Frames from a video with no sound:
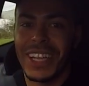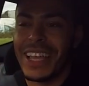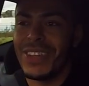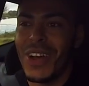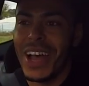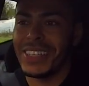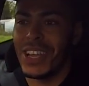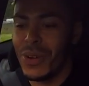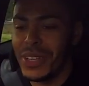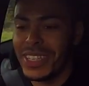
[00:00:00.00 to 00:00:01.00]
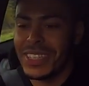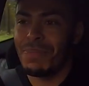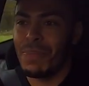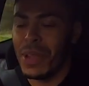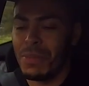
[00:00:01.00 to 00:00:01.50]
to let you guys know, this is
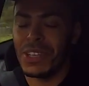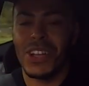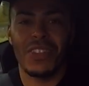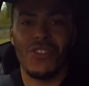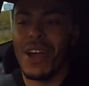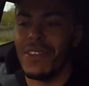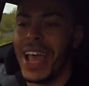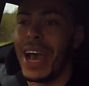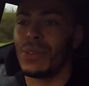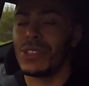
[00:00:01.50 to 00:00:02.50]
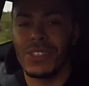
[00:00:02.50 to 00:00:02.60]
pretty much like driving a house.